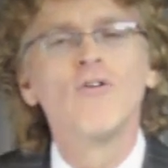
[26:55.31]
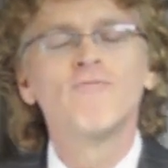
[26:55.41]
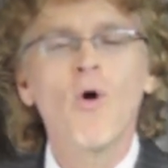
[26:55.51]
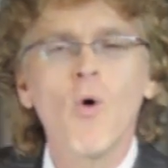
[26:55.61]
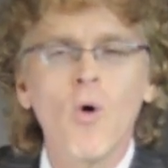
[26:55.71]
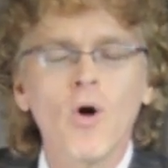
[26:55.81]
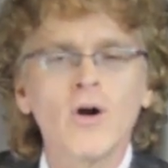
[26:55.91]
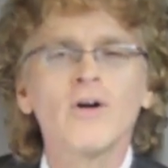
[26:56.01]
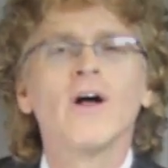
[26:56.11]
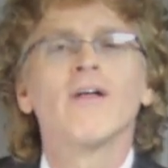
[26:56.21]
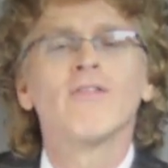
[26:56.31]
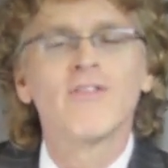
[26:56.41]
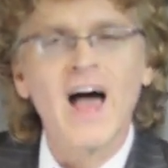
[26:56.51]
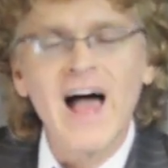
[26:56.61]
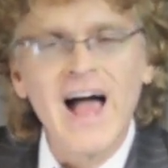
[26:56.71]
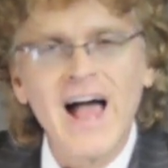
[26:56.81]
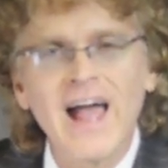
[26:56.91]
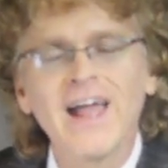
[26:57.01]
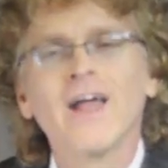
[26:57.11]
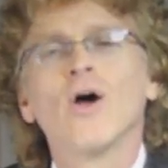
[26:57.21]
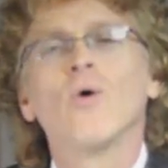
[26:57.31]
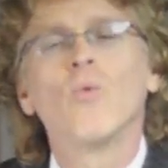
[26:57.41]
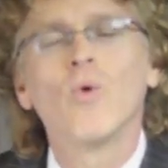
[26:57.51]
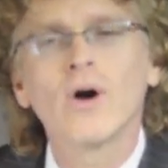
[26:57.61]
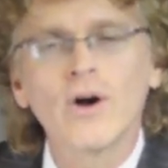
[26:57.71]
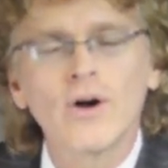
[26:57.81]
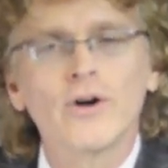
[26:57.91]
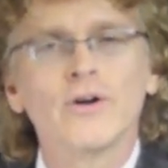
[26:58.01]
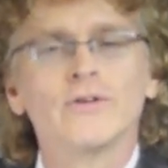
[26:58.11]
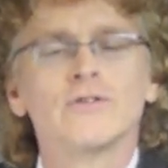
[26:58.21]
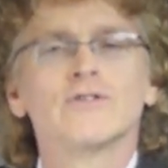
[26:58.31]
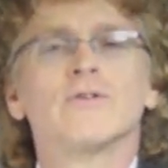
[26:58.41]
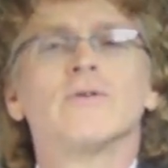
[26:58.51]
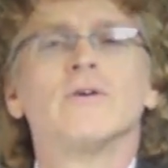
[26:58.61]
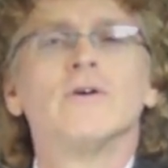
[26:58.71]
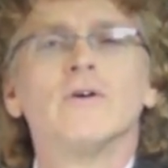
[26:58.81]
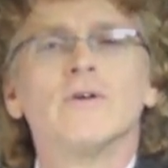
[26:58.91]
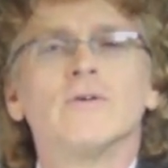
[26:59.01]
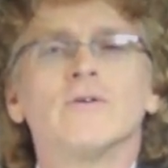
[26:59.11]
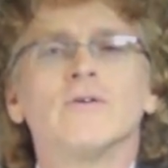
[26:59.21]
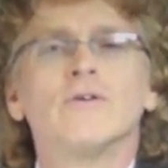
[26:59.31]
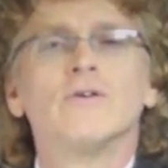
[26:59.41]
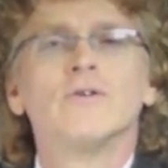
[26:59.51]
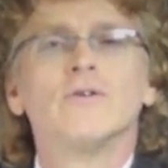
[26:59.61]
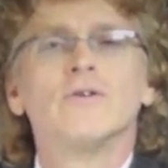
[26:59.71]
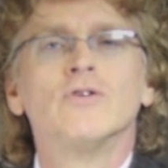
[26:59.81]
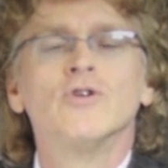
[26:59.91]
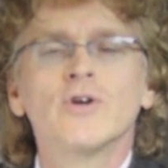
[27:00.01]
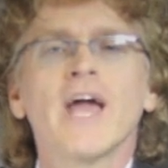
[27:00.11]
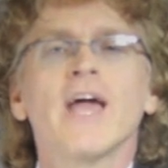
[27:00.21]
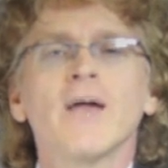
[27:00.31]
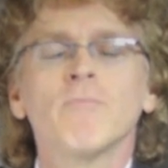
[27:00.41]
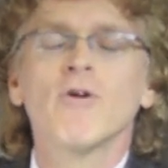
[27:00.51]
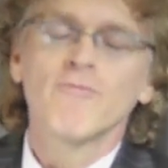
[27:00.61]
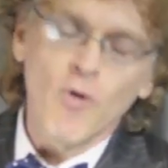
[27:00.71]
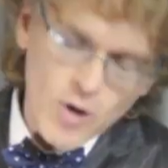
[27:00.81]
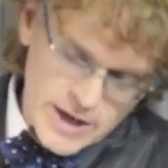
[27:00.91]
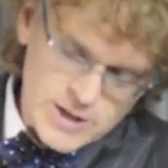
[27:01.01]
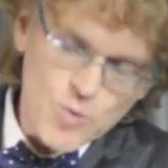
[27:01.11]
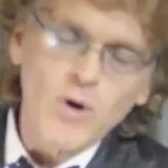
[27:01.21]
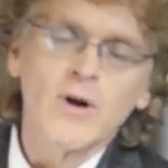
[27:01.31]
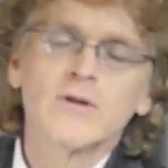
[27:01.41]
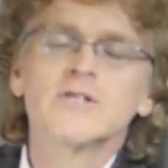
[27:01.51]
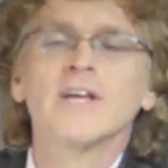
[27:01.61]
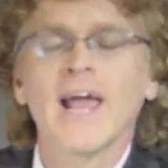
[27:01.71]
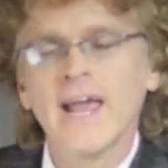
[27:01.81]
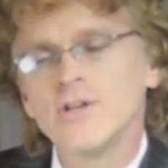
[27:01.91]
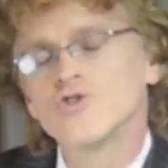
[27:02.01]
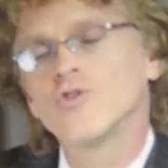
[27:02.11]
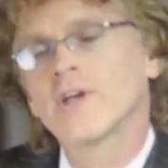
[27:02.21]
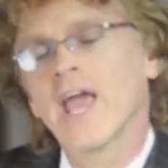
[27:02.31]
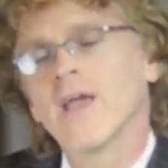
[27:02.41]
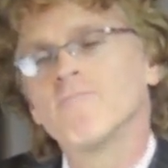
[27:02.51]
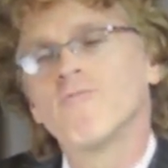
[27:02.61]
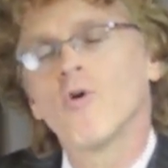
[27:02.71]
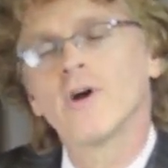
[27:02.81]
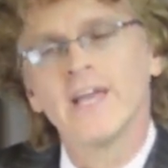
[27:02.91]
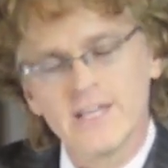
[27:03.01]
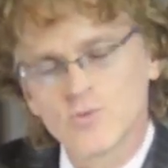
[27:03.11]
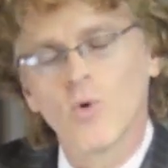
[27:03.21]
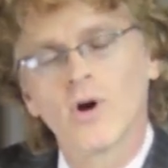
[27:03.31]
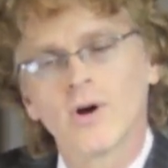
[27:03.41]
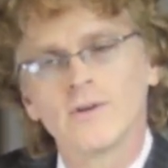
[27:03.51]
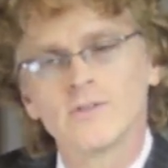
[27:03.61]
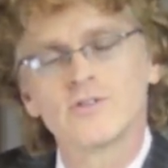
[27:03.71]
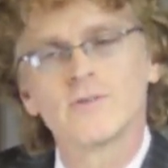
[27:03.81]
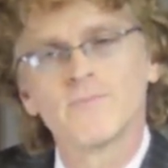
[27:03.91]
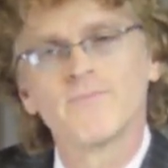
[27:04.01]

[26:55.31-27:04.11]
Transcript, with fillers: for thy words who came for his words an angel came for his words